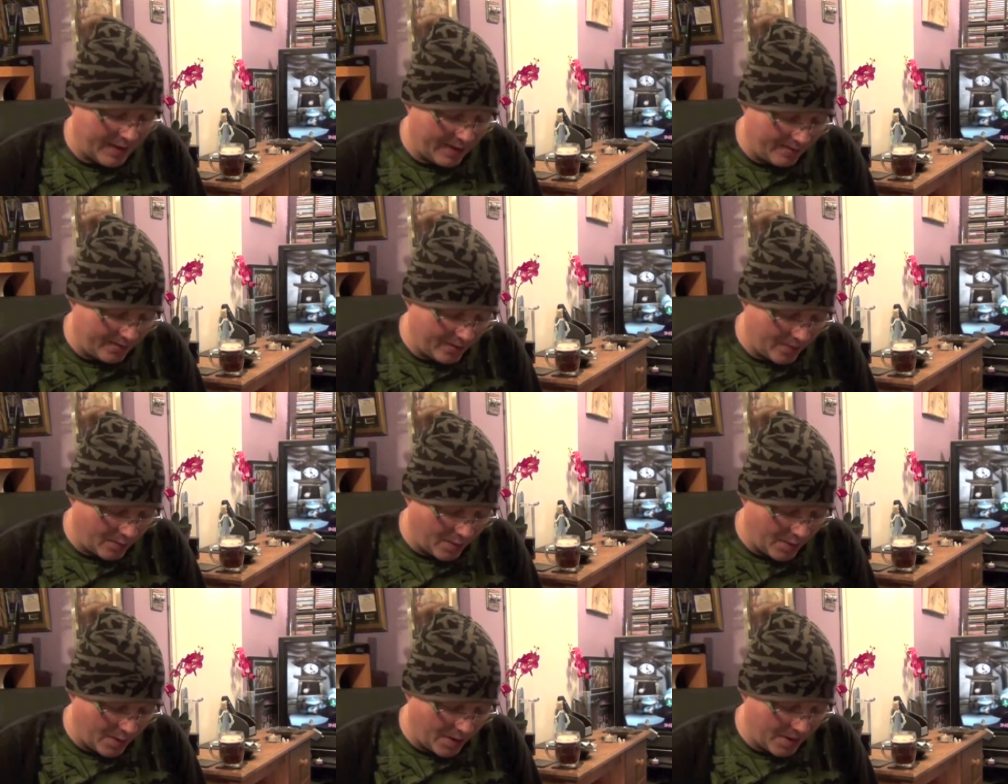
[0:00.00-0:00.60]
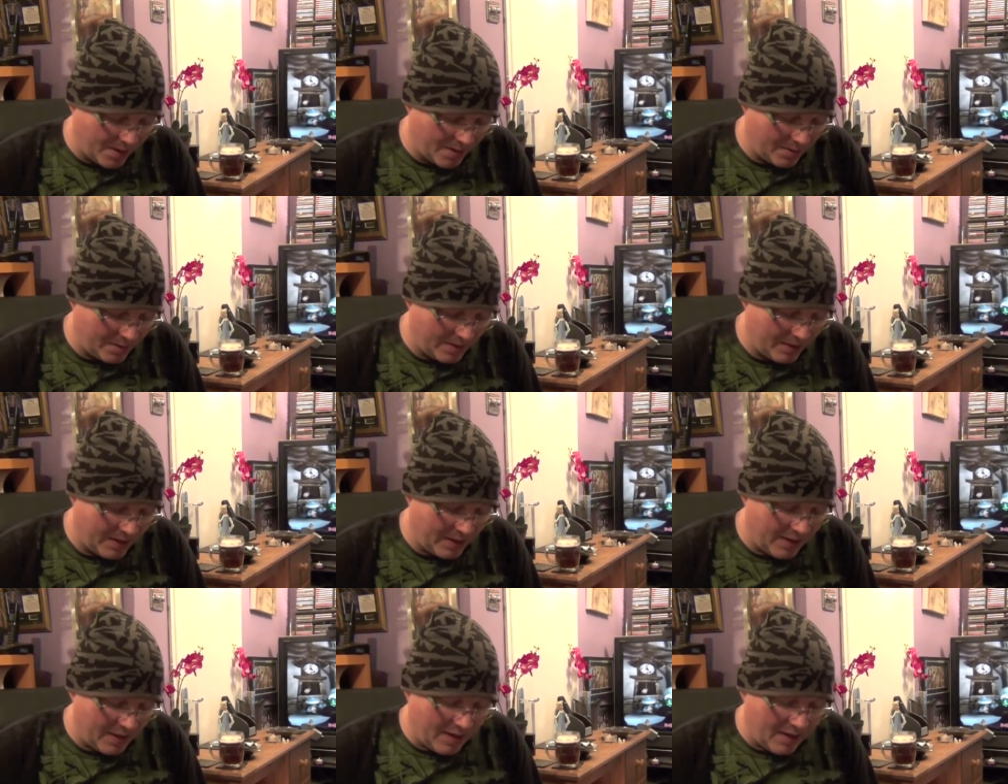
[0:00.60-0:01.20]
out for a while.
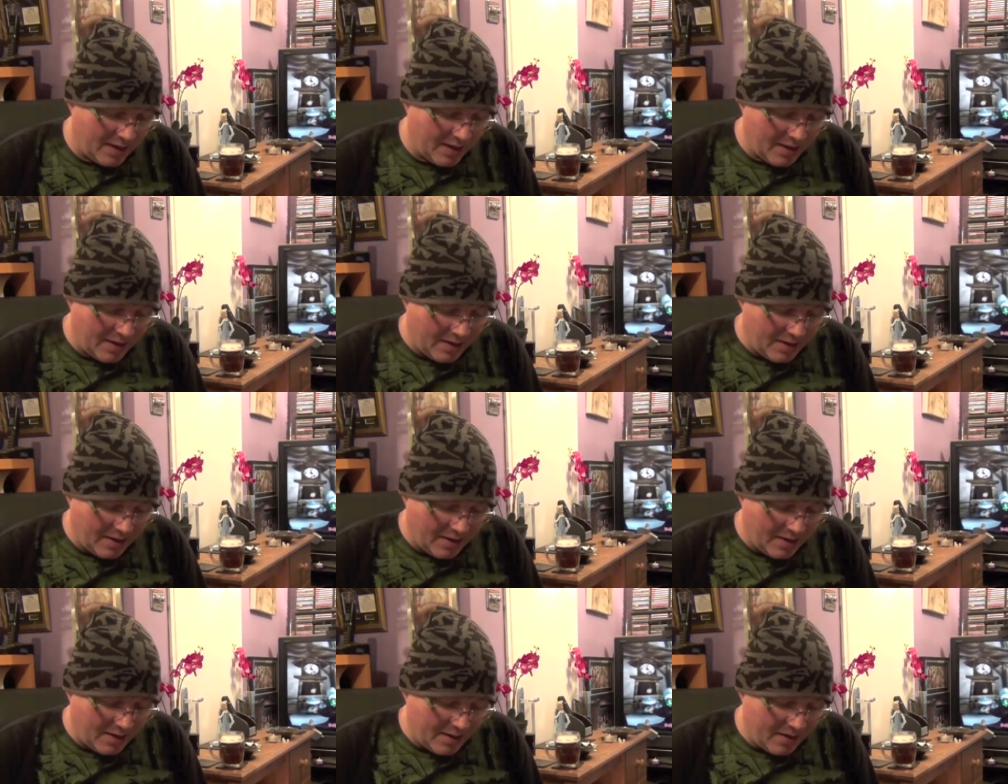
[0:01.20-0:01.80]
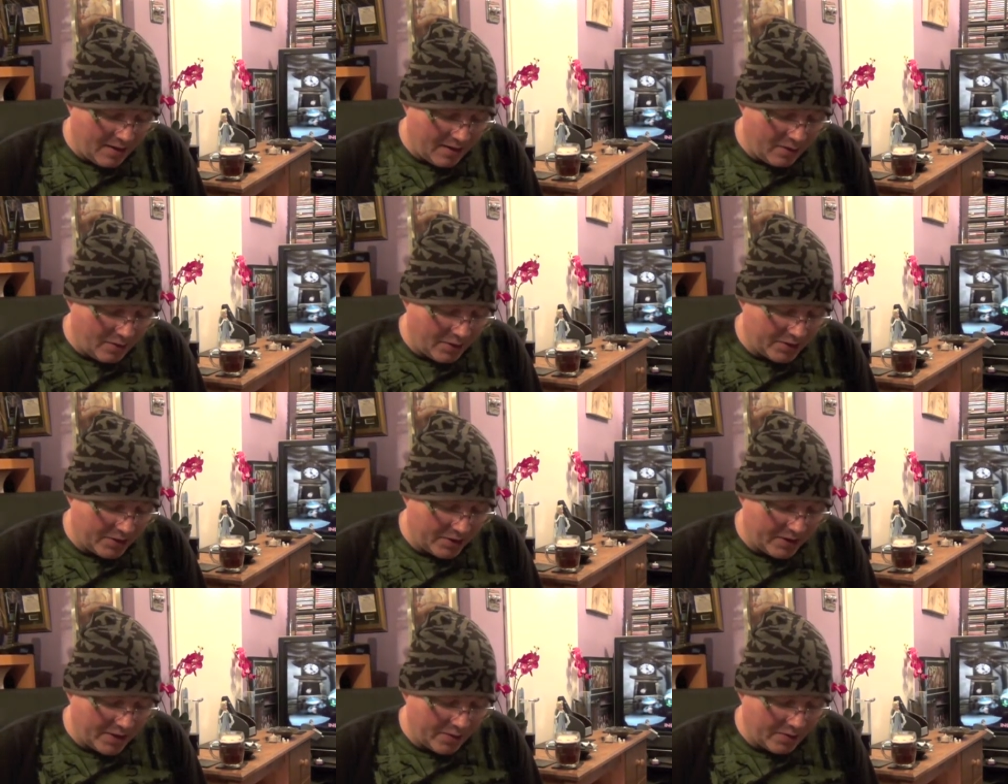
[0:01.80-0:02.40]
I
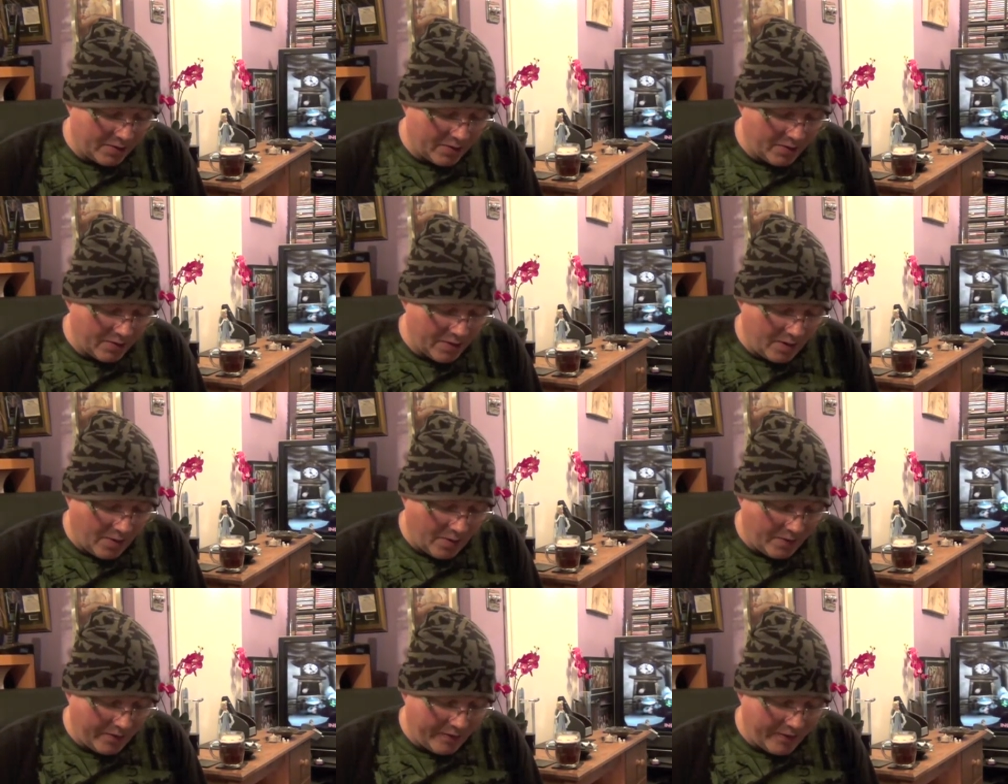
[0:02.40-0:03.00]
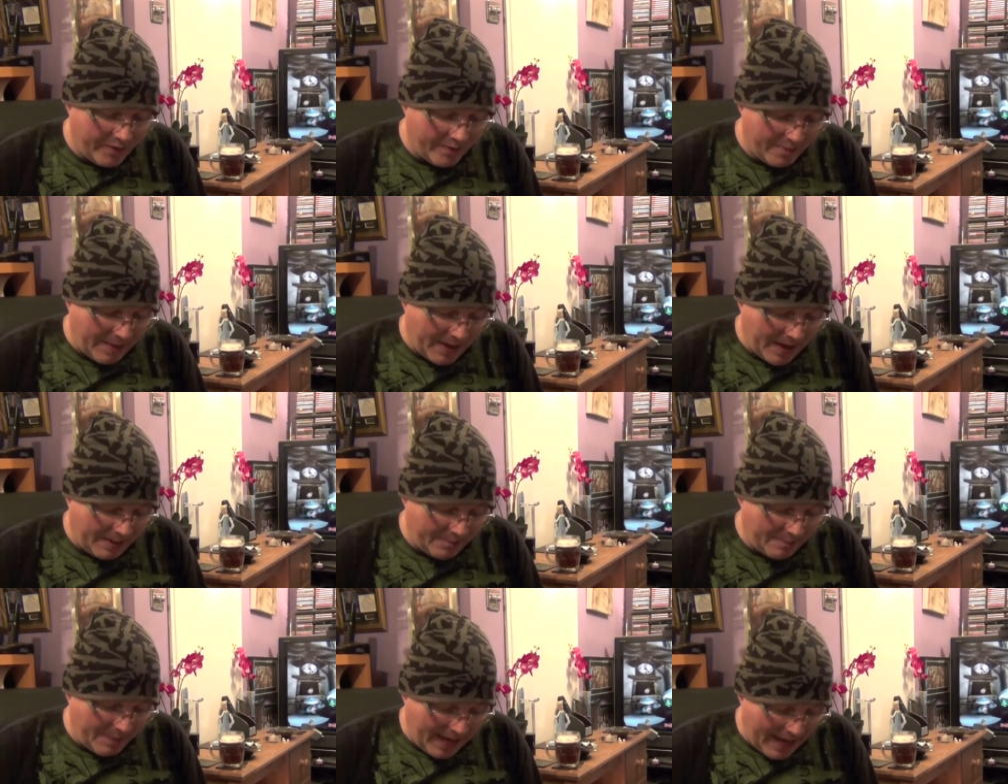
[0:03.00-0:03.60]
originally got it on the
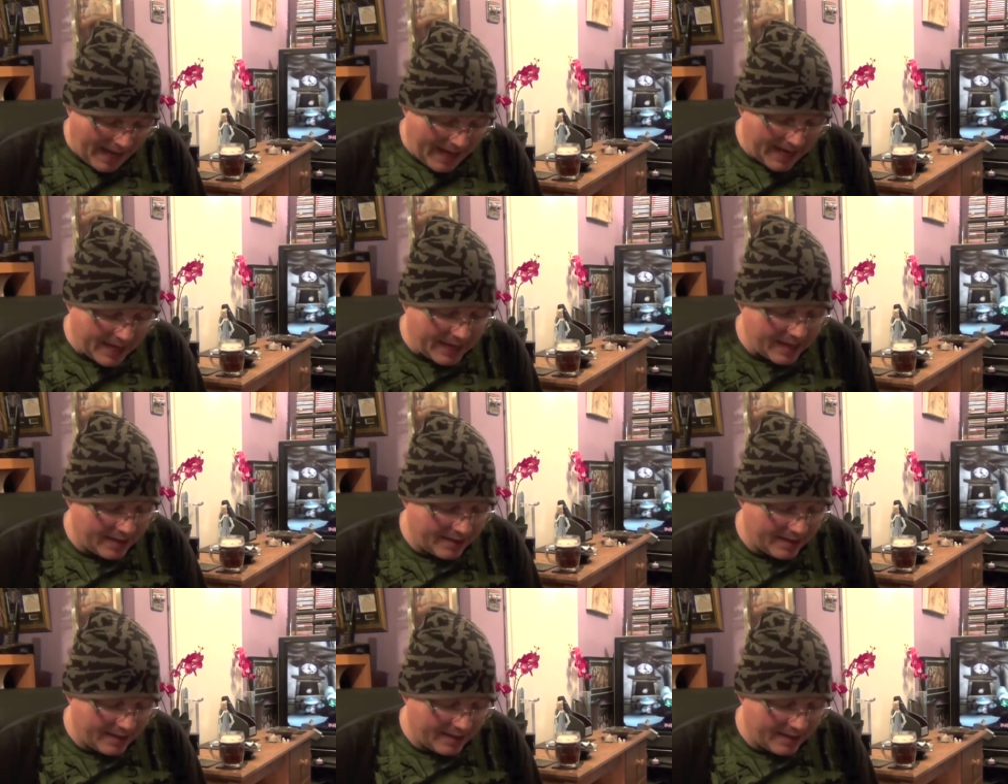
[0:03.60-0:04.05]
Mac,